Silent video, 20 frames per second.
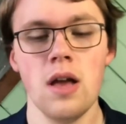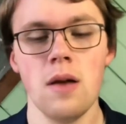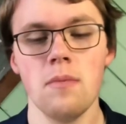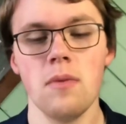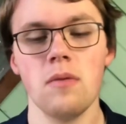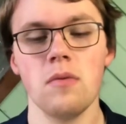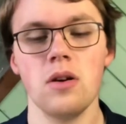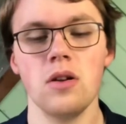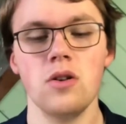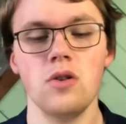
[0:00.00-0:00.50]

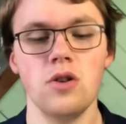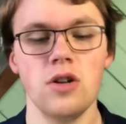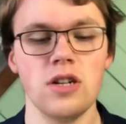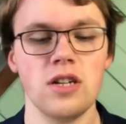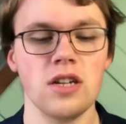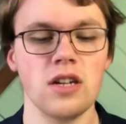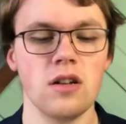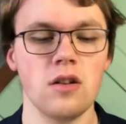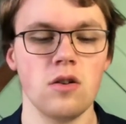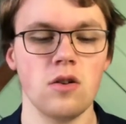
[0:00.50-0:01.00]
Meanwhile,
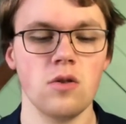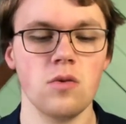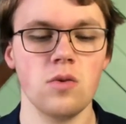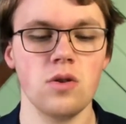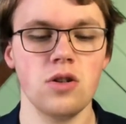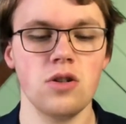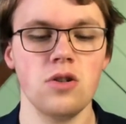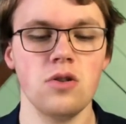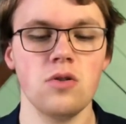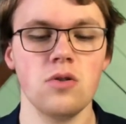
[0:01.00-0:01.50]
Gudas and Kalorn
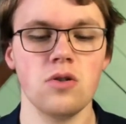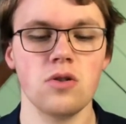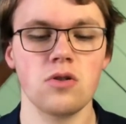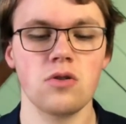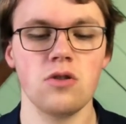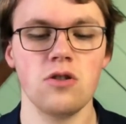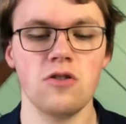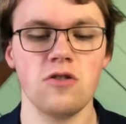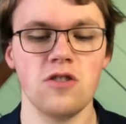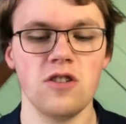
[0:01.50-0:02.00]
were 2 goal
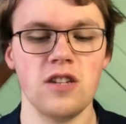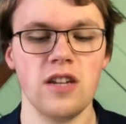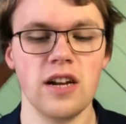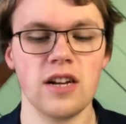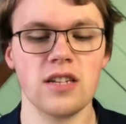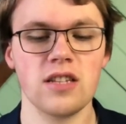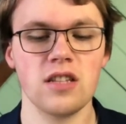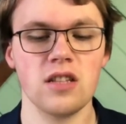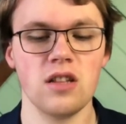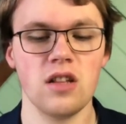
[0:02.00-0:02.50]
scorers for the
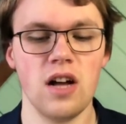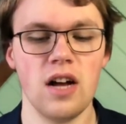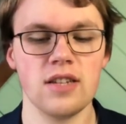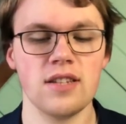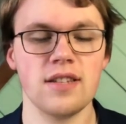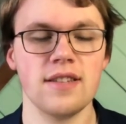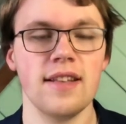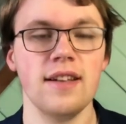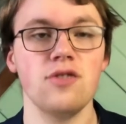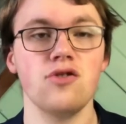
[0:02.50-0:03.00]
Ducks in the
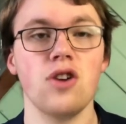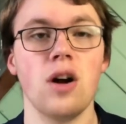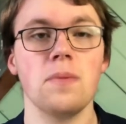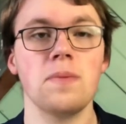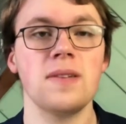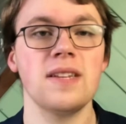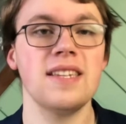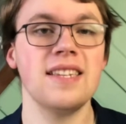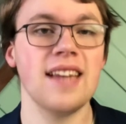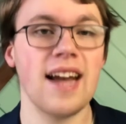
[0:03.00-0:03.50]
losses. They
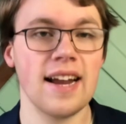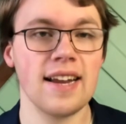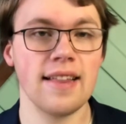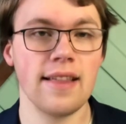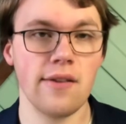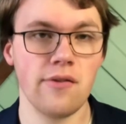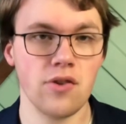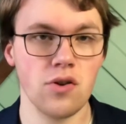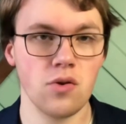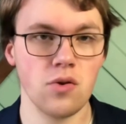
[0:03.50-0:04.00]
dropped to
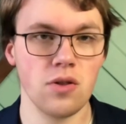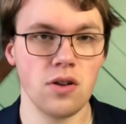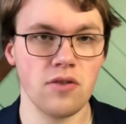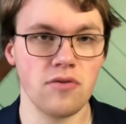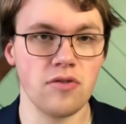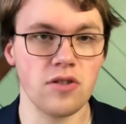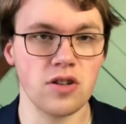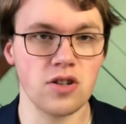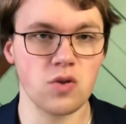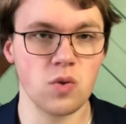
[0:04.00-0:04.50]
9-11-0 in their
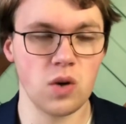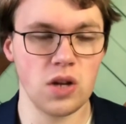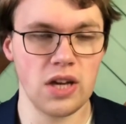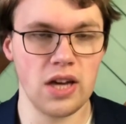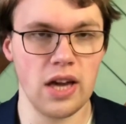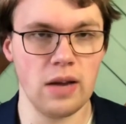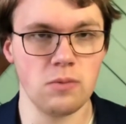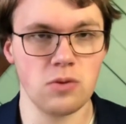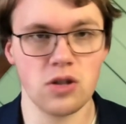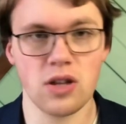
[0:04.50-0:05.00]
first 20
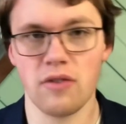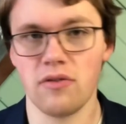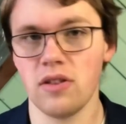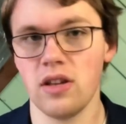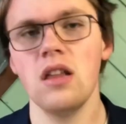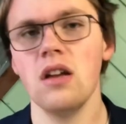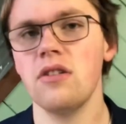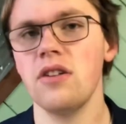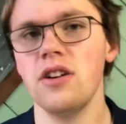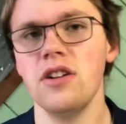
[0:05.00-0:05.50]
games. So
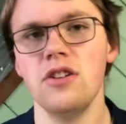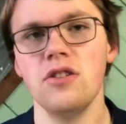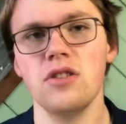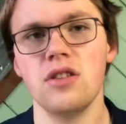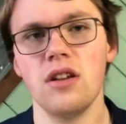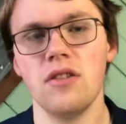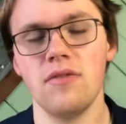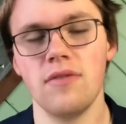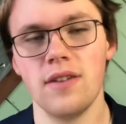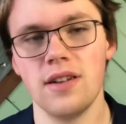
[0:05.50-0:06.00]
definitely not great news
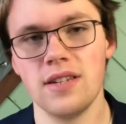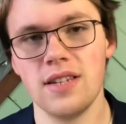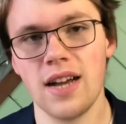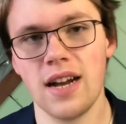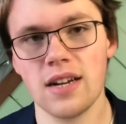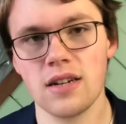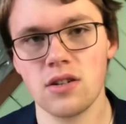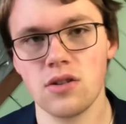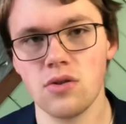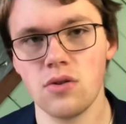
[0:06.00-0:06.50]
there for the
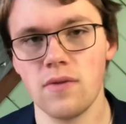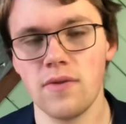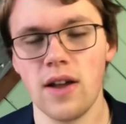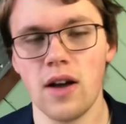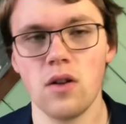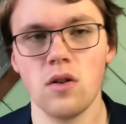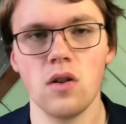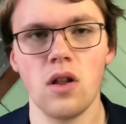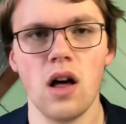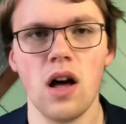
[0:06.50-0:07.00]
Ducks, who have
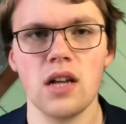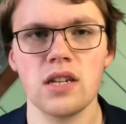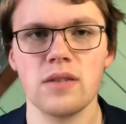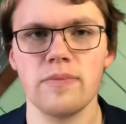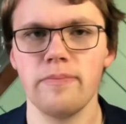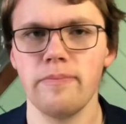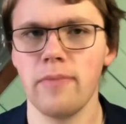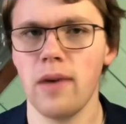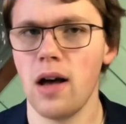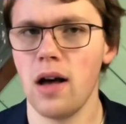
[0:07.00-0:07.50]
now lost
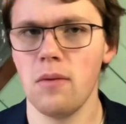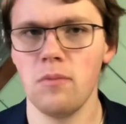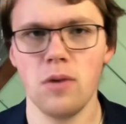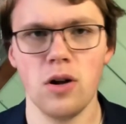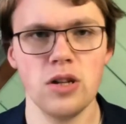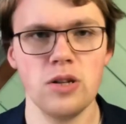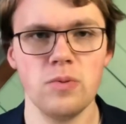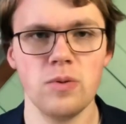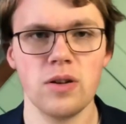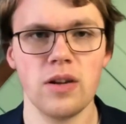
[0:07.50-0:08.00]

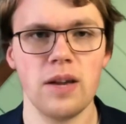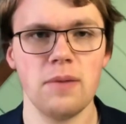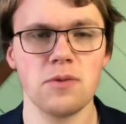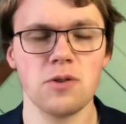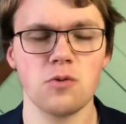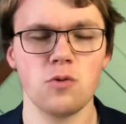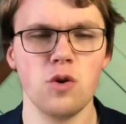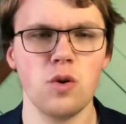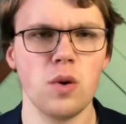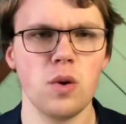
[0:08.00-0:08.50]
multiple games
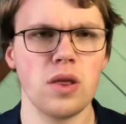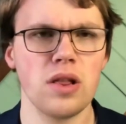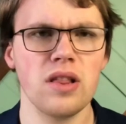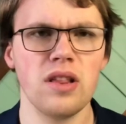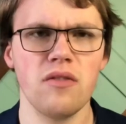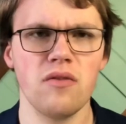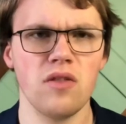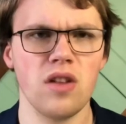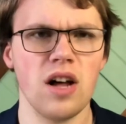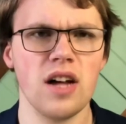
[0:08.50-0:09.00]
in a row. I think
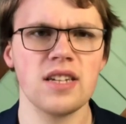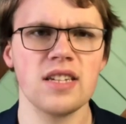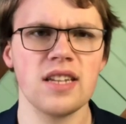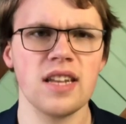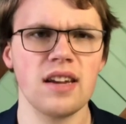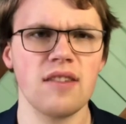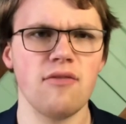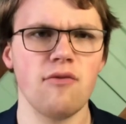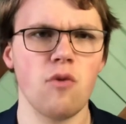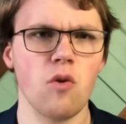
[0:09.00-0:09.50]
they've lost
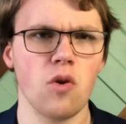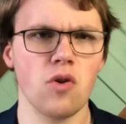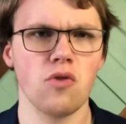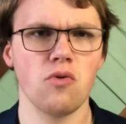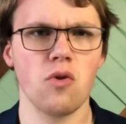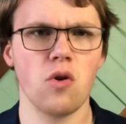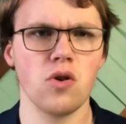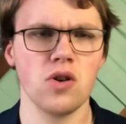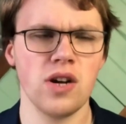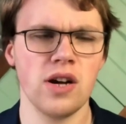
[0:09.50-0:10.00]
like 4 in a
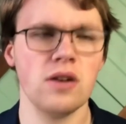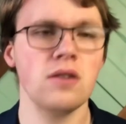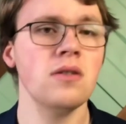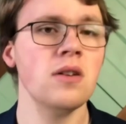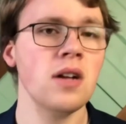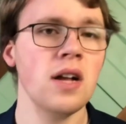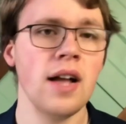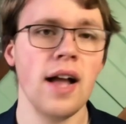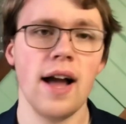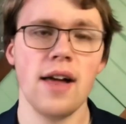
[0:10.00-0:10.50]
row now,
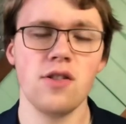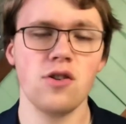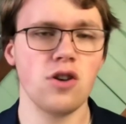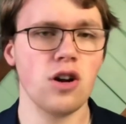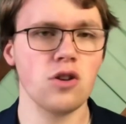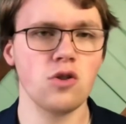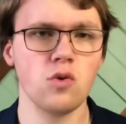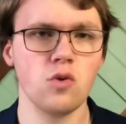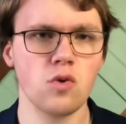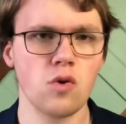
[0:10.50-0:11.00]
and they're
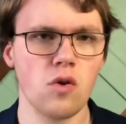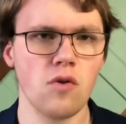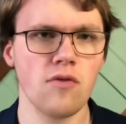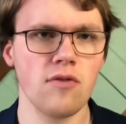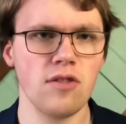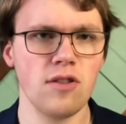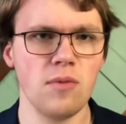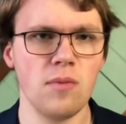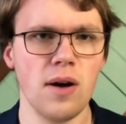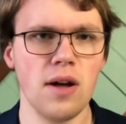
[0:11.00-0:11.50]
not doing
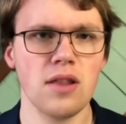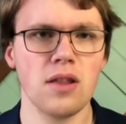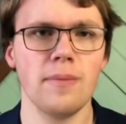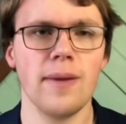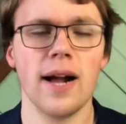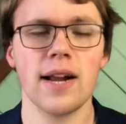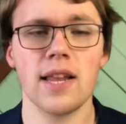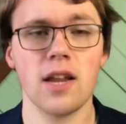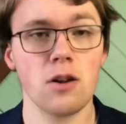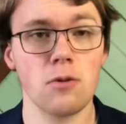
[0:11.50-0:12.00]
overly well. They're
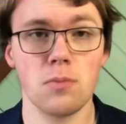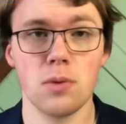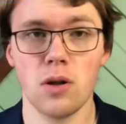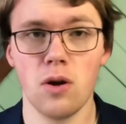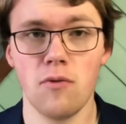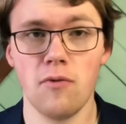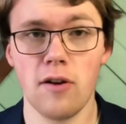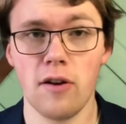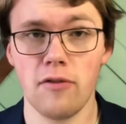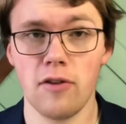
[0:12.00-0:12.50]
back down to
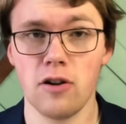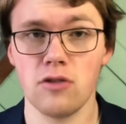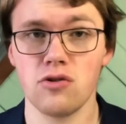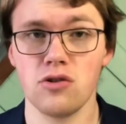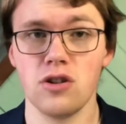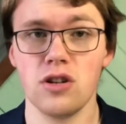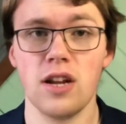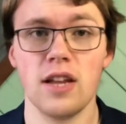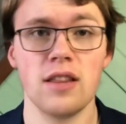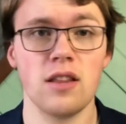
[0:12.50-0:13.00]
below
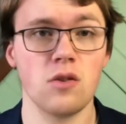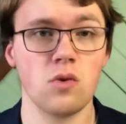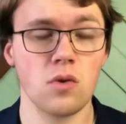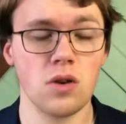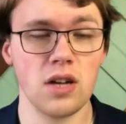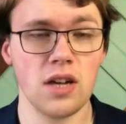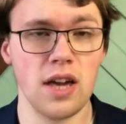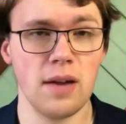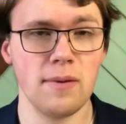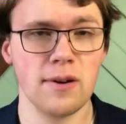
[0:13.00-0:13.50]
500 at the
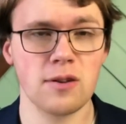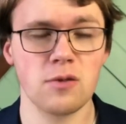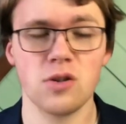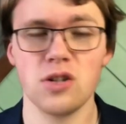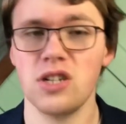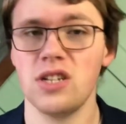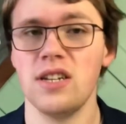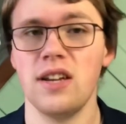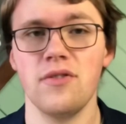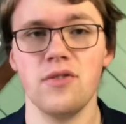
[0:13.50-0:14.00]
20-game mark,
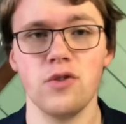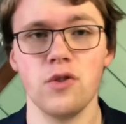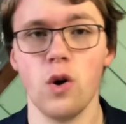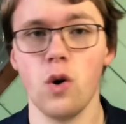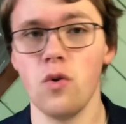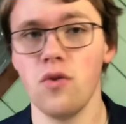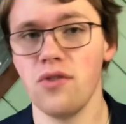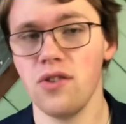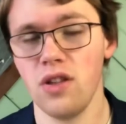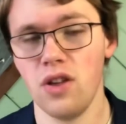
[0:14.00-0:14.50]
which is never
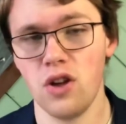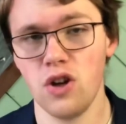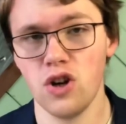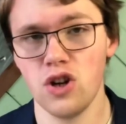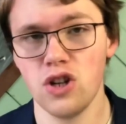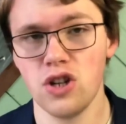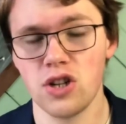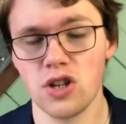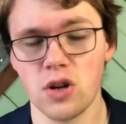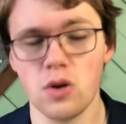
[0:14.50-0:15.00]
overly
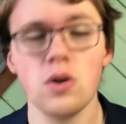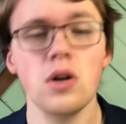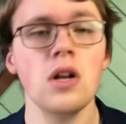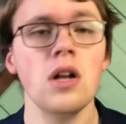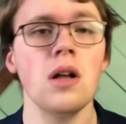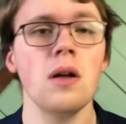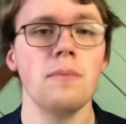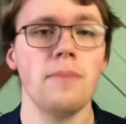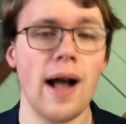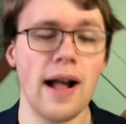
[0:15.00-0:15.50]
good. So
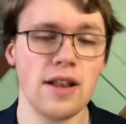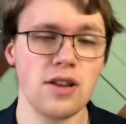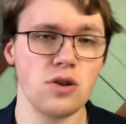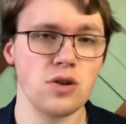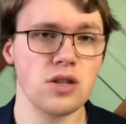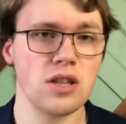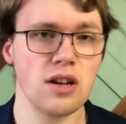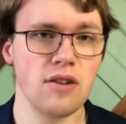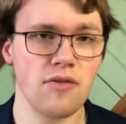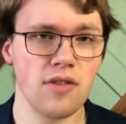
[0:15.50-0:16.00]
bad
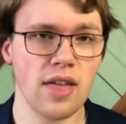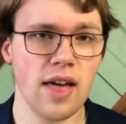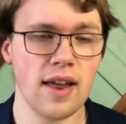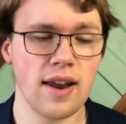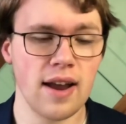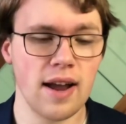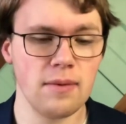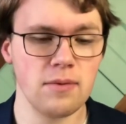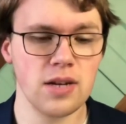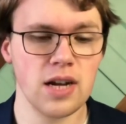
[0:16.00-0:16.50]
news there for the
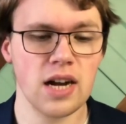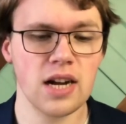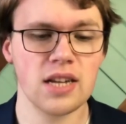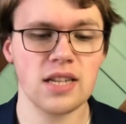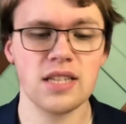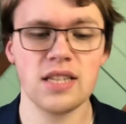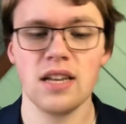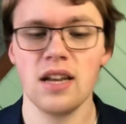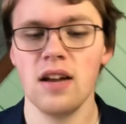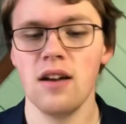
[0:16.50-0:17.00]
Anaheim
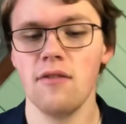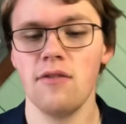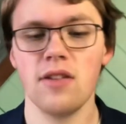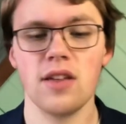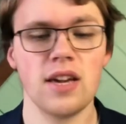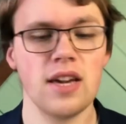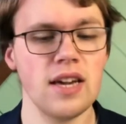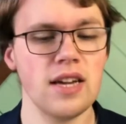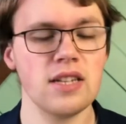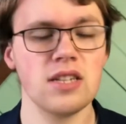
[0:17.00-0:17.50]
Ducks. For the
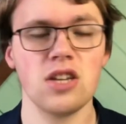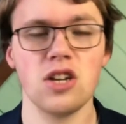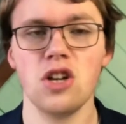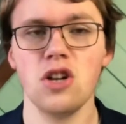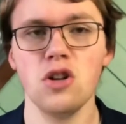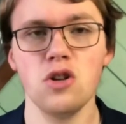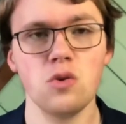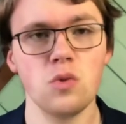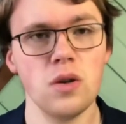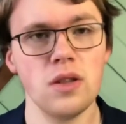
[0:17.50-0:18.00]
Kings, a
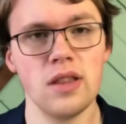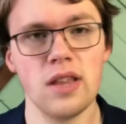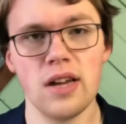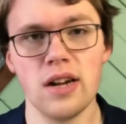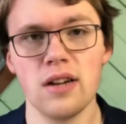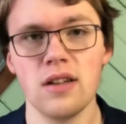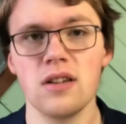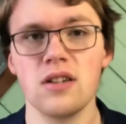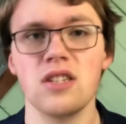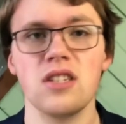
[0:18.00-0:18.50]
huge win
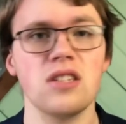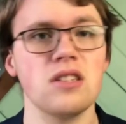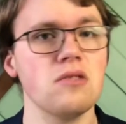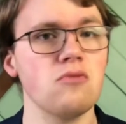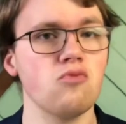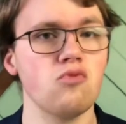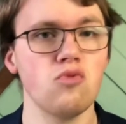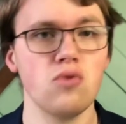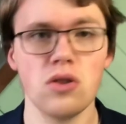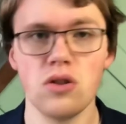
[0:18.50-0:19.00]
there. They're still
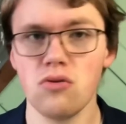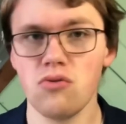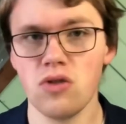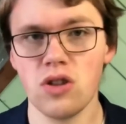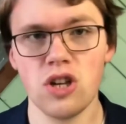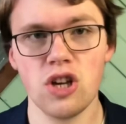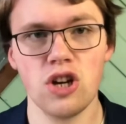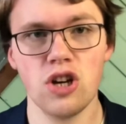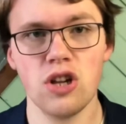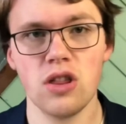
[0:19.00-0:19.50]
really,
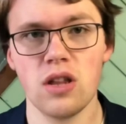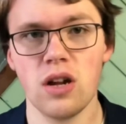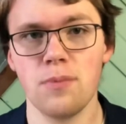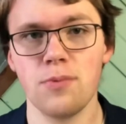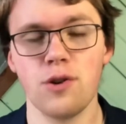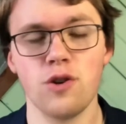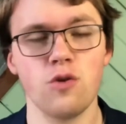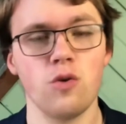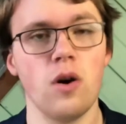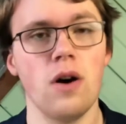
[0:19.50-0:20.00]
really good. They're
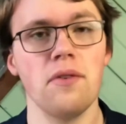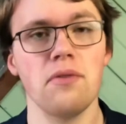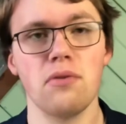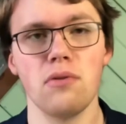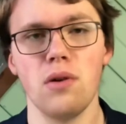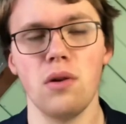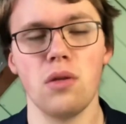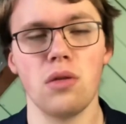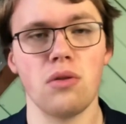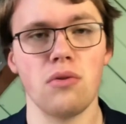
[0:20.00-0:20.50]
up to
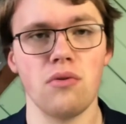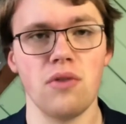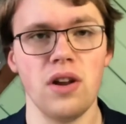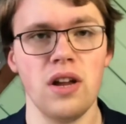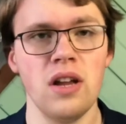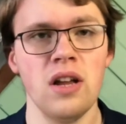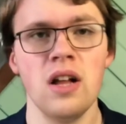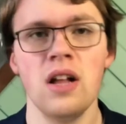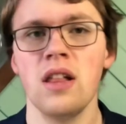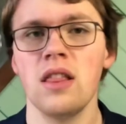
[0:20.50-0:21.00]

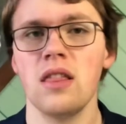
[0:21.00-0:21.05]
12-3-3.